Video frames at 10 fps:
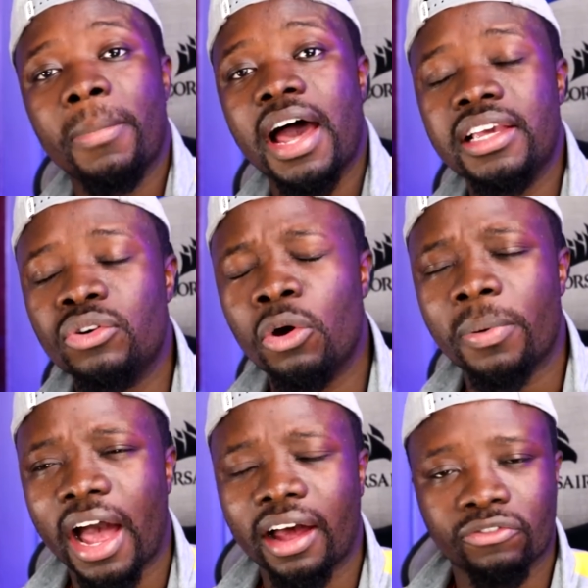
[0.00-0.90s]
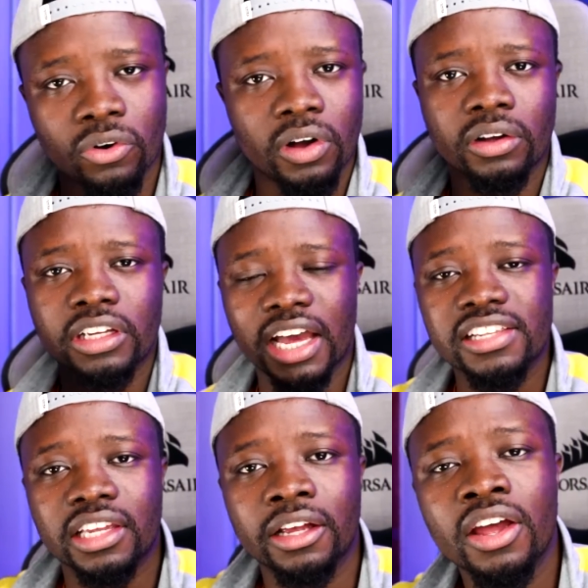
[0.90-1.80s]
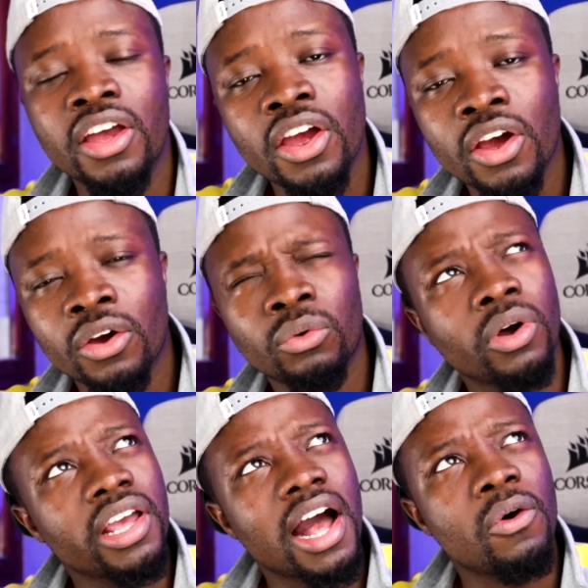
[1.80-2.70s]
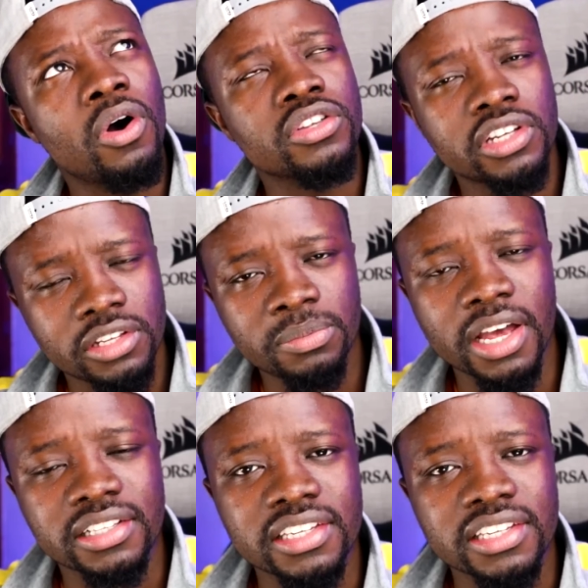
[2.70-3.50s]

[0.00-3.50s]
ba Europe for Ghana royal awards is be